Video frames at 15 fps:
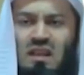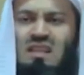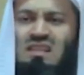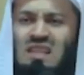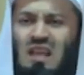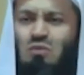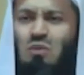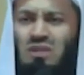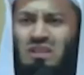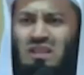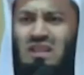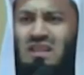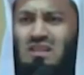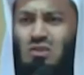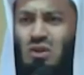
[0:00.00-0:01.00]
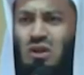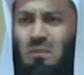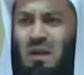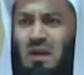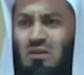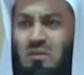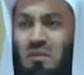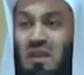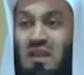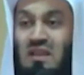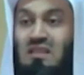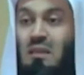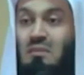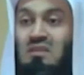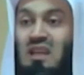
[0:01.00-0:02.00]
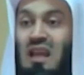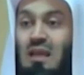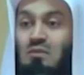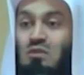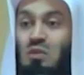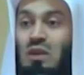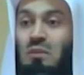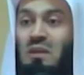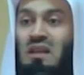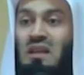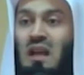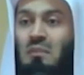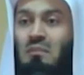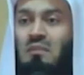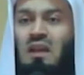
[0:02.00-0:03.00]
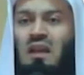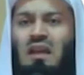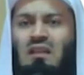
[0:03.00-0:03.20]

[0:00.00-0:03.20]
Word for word: Is that what Eid is all about? Sometimes we become